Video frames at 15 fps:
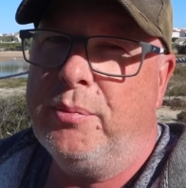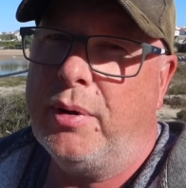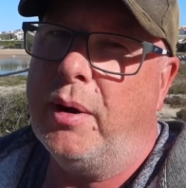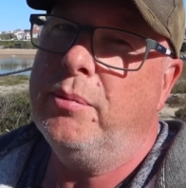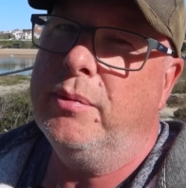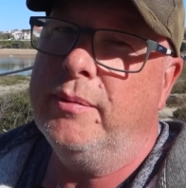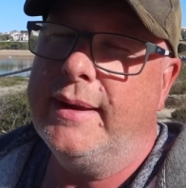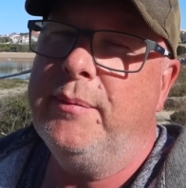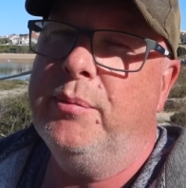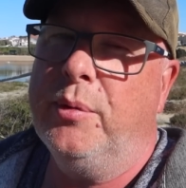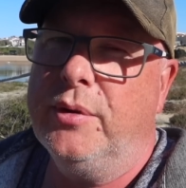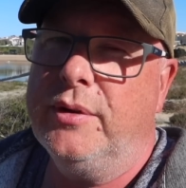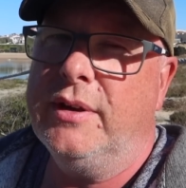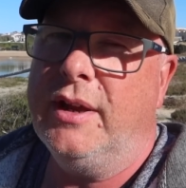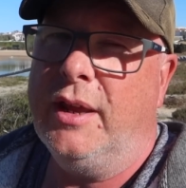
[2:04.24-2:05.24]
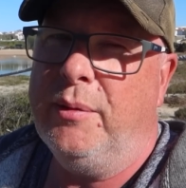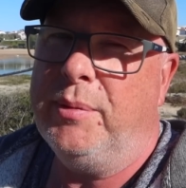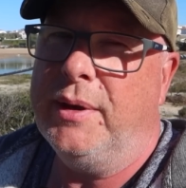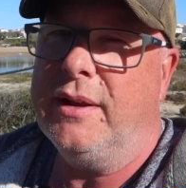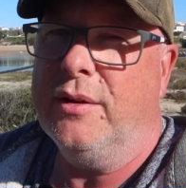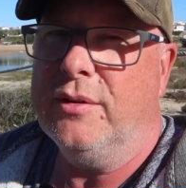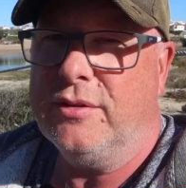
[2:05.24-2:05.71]
probably wouldn't. It'd
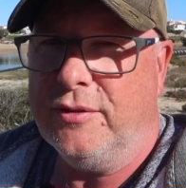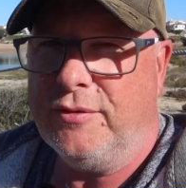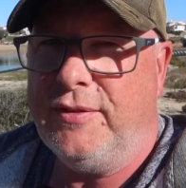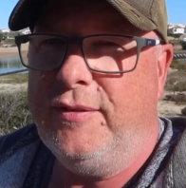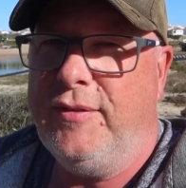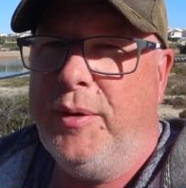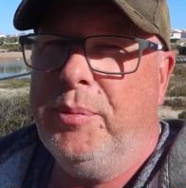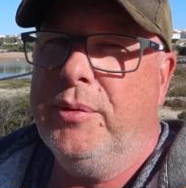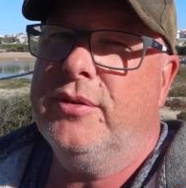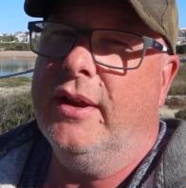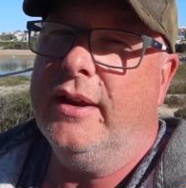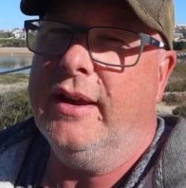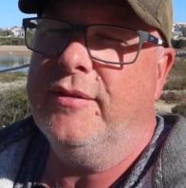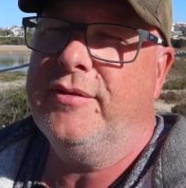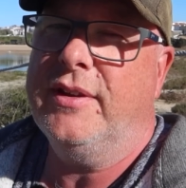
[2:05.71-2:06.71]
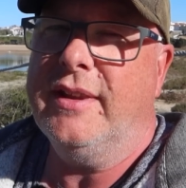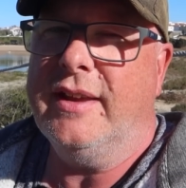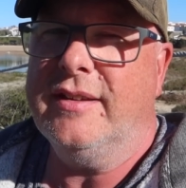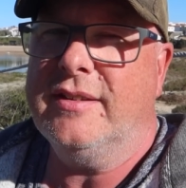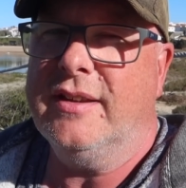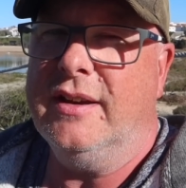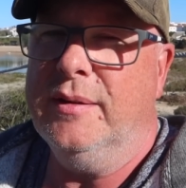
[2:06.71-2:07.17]
be close to 50% after
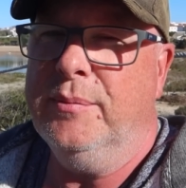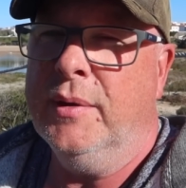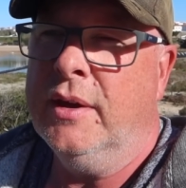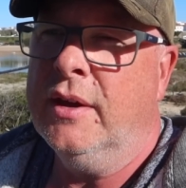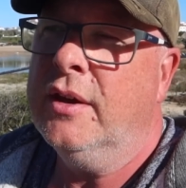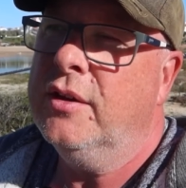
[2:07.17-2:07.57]
that time.